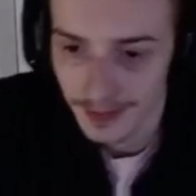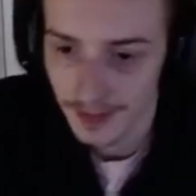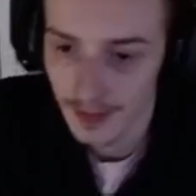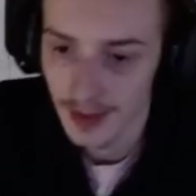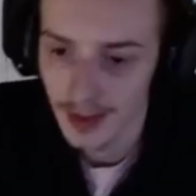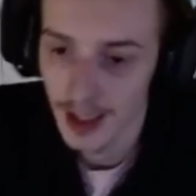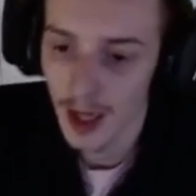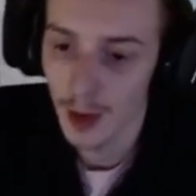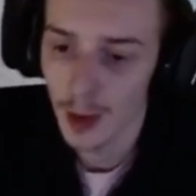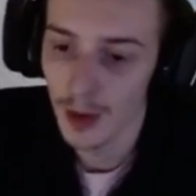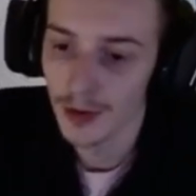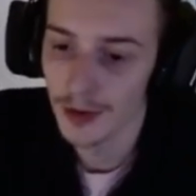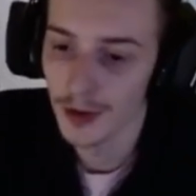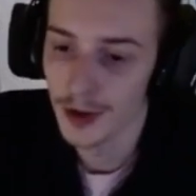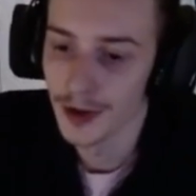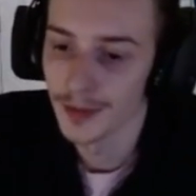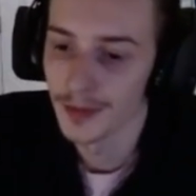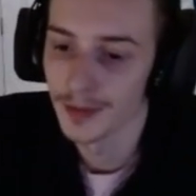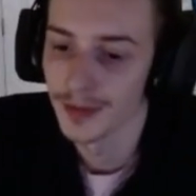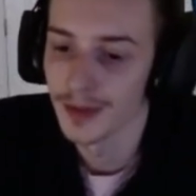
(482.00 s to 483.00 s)

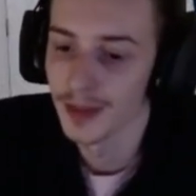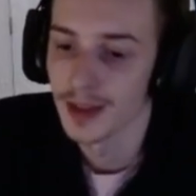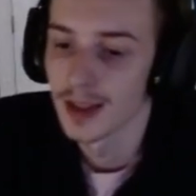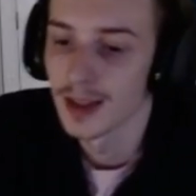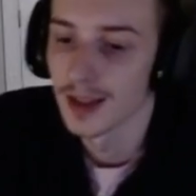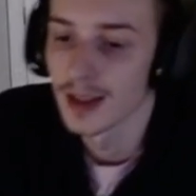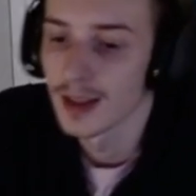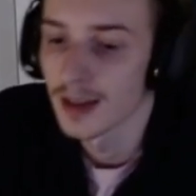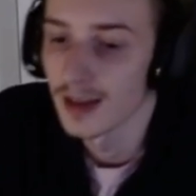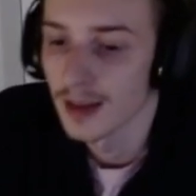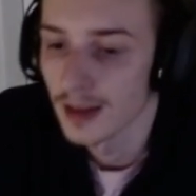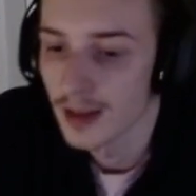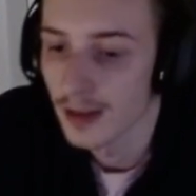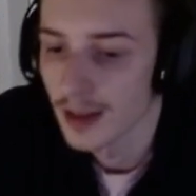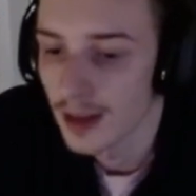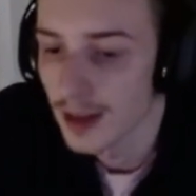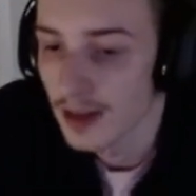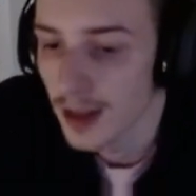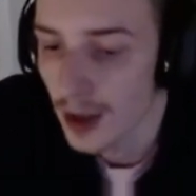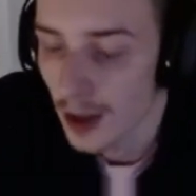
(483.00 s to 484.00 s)
However,
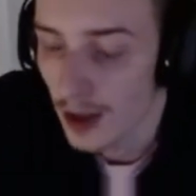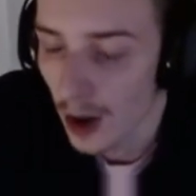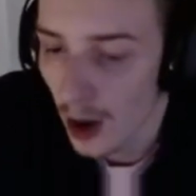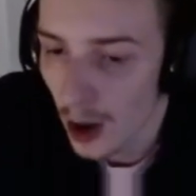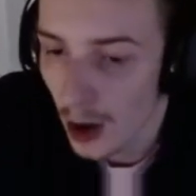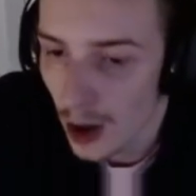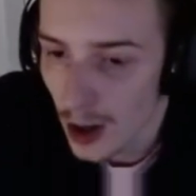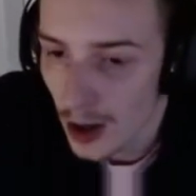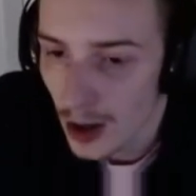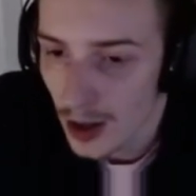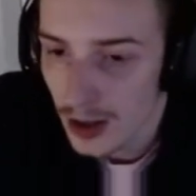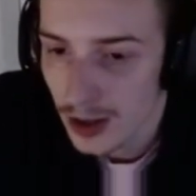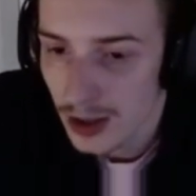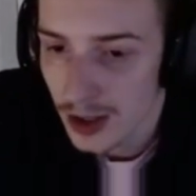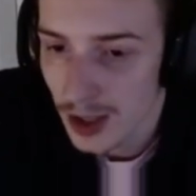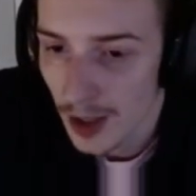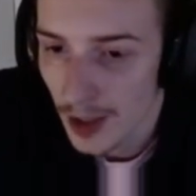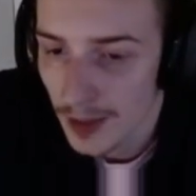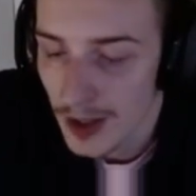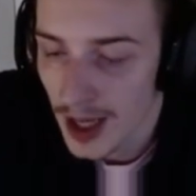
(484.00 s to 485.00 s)
there are
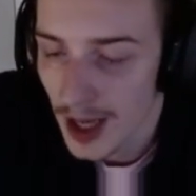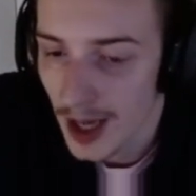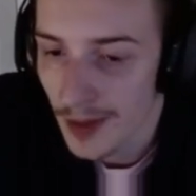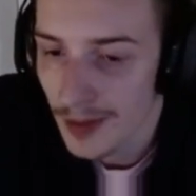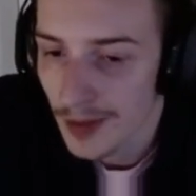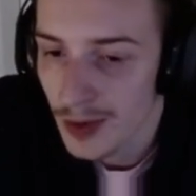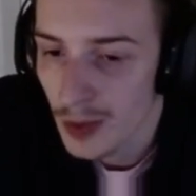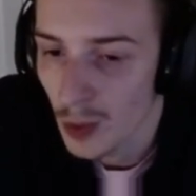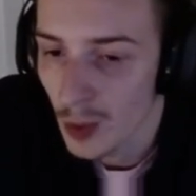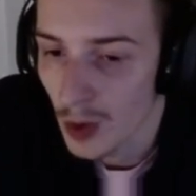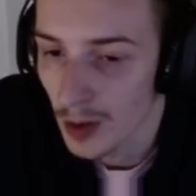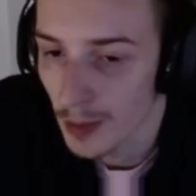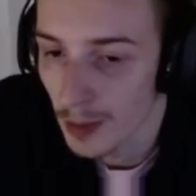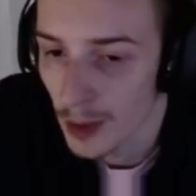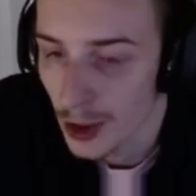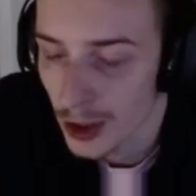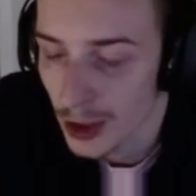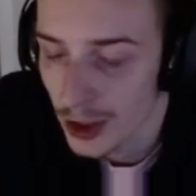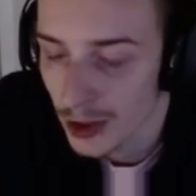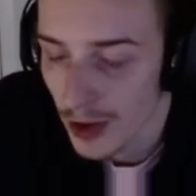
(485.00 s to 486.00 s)
some games where
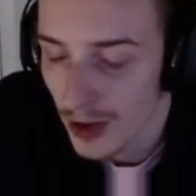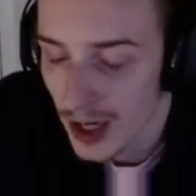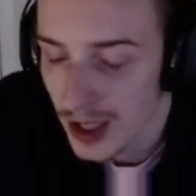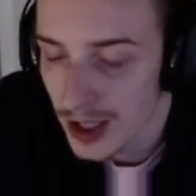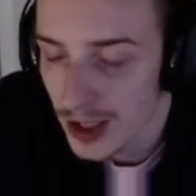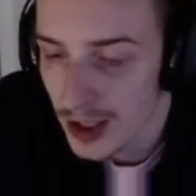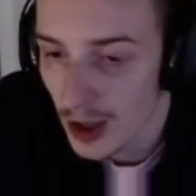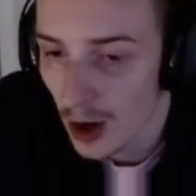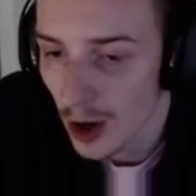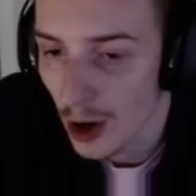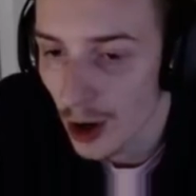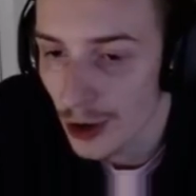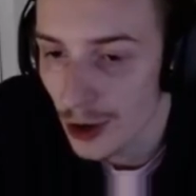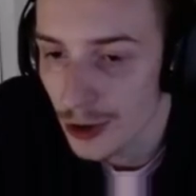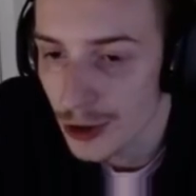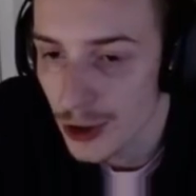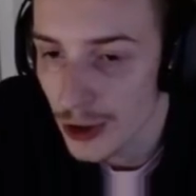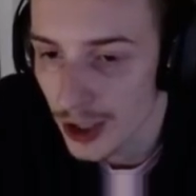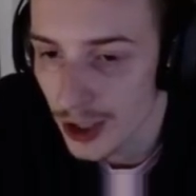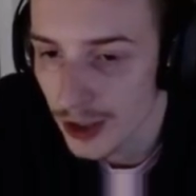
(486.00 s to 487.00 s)
Merc treads are
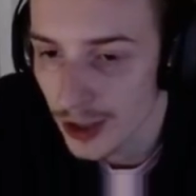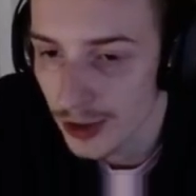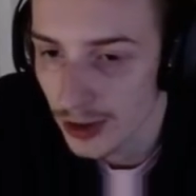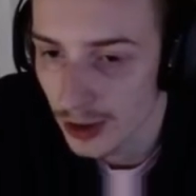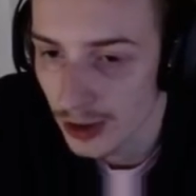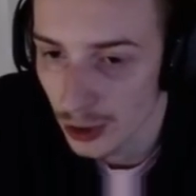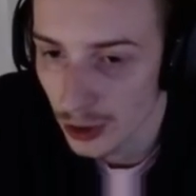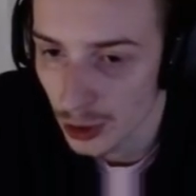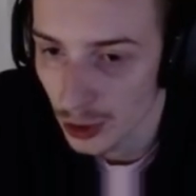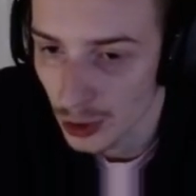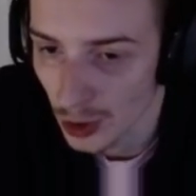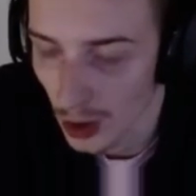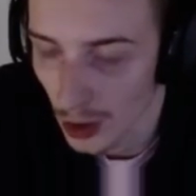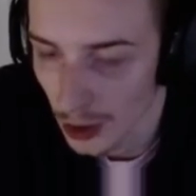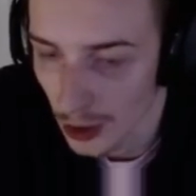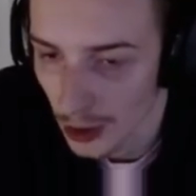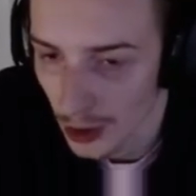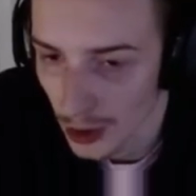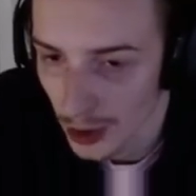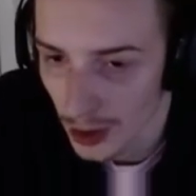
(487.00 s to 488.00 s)
just
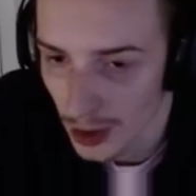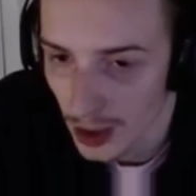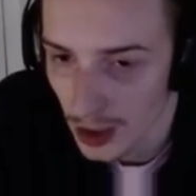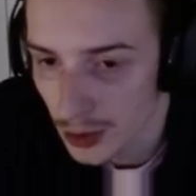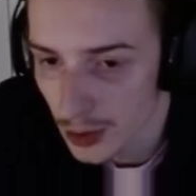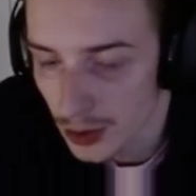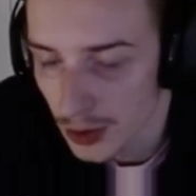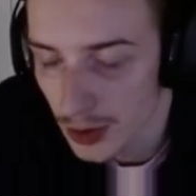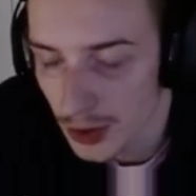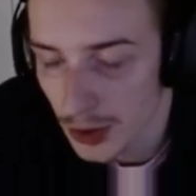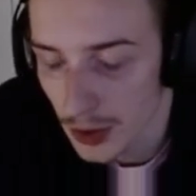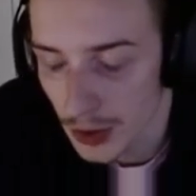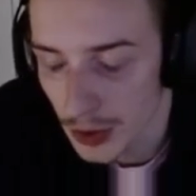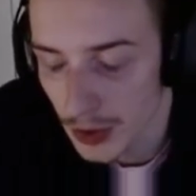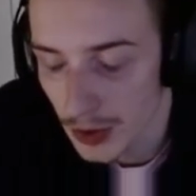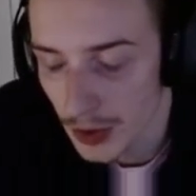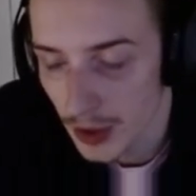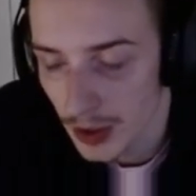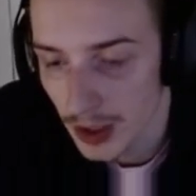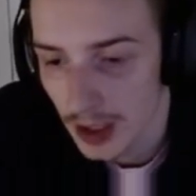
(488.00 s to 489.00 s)
stronger due
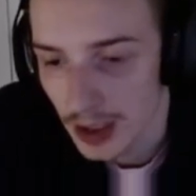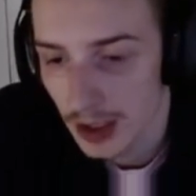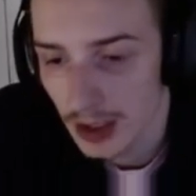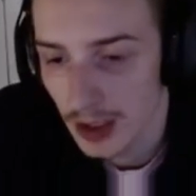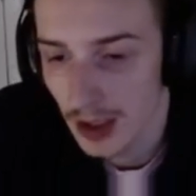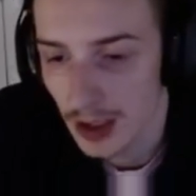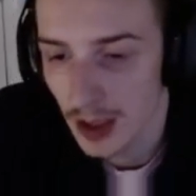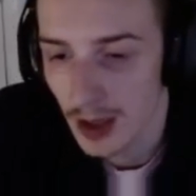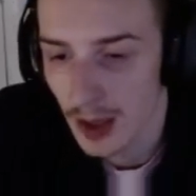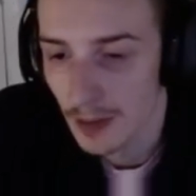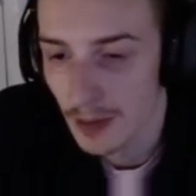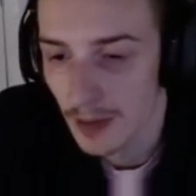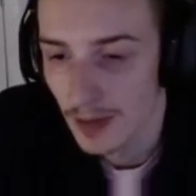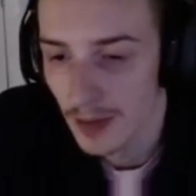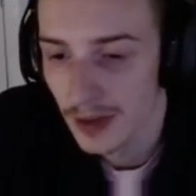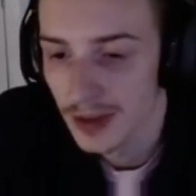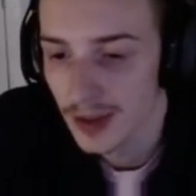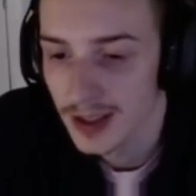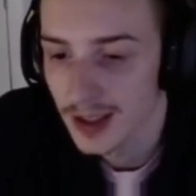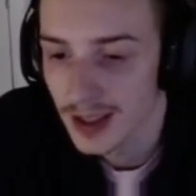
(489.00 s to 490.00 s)
to
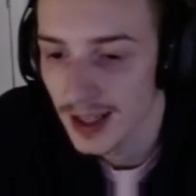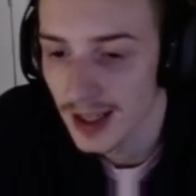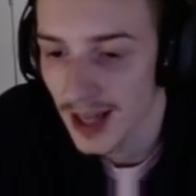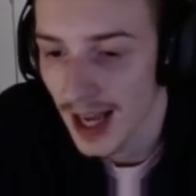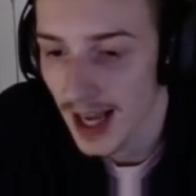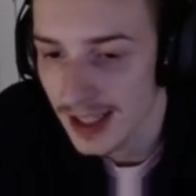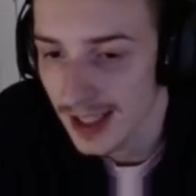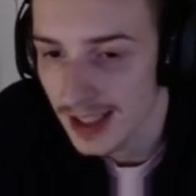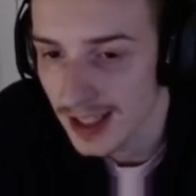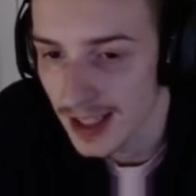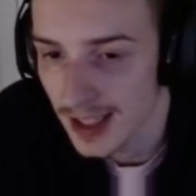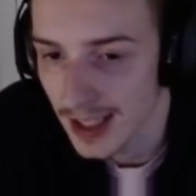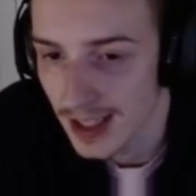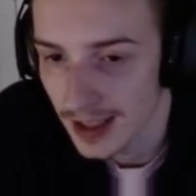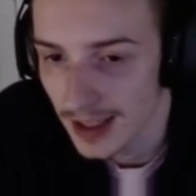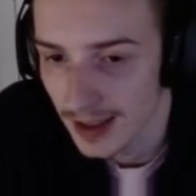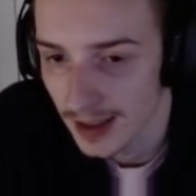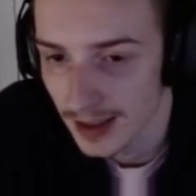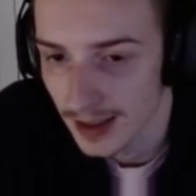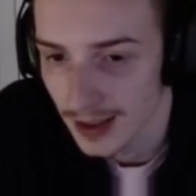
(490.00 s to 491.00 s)
the tenacity
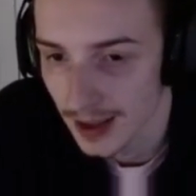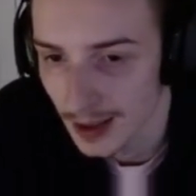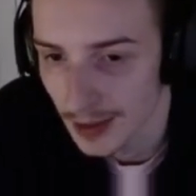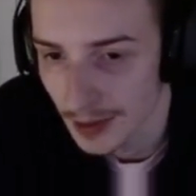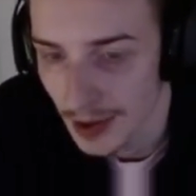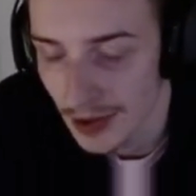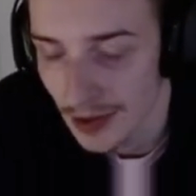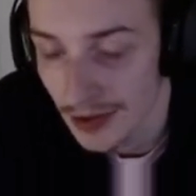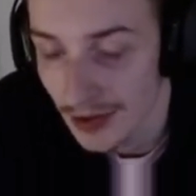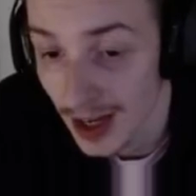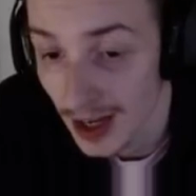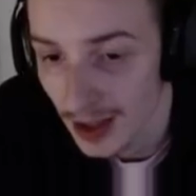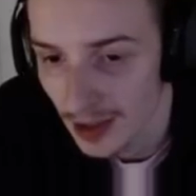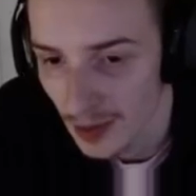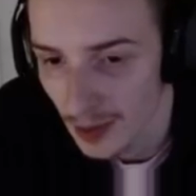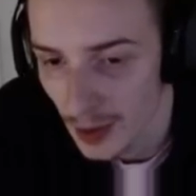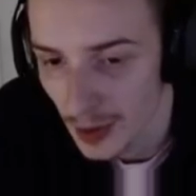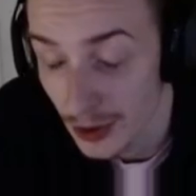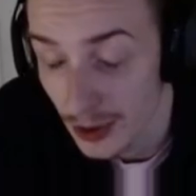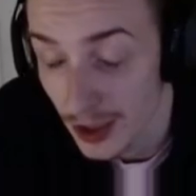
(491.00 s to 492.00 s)
effect of
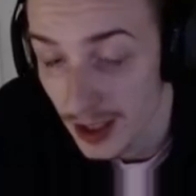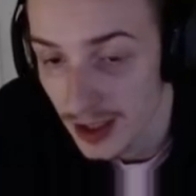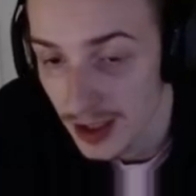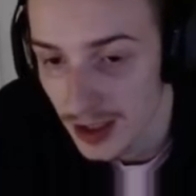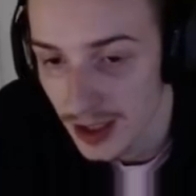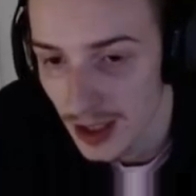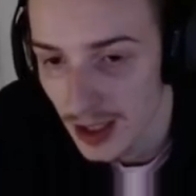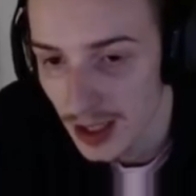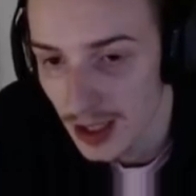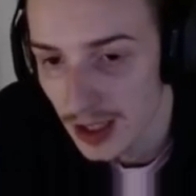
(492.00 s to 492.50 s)
Merc treads.